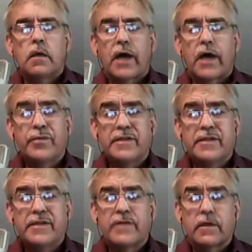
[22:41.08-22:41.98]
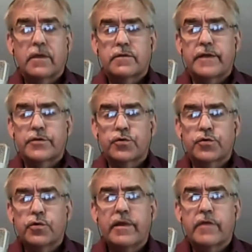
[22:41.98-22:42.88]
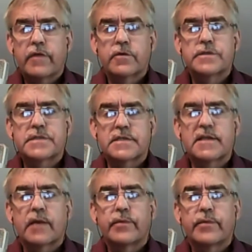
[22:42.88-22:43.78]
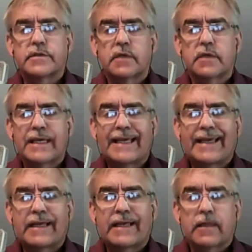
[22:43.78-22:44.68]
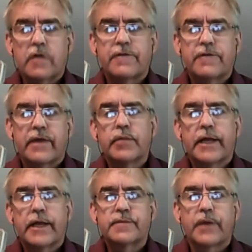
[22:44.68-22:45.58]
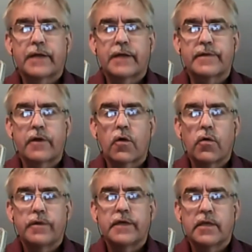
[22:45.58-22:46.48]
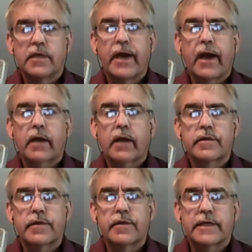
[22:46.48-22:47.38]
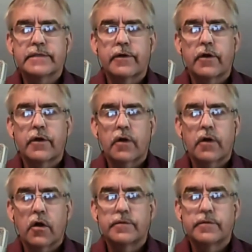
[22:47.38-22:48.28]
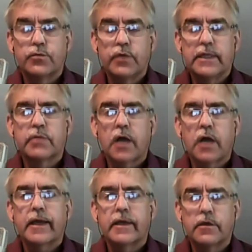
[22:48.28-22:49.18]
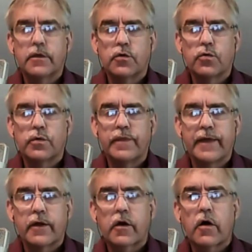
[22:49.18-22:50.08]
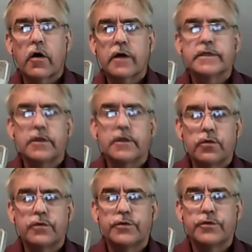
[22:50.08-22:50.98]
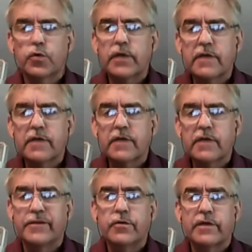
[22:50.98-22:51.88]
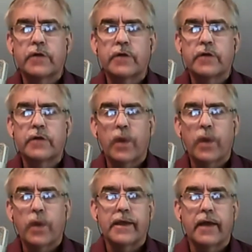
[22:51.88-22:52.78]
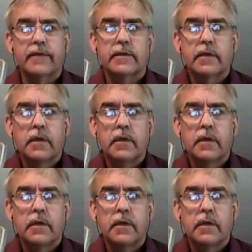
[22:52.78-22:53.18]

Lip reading: I believe that truly the first step is to clarify the blind spots that are holding you back, the things that are really blocking you, that are causing you grief, and you don't even know what they are yet.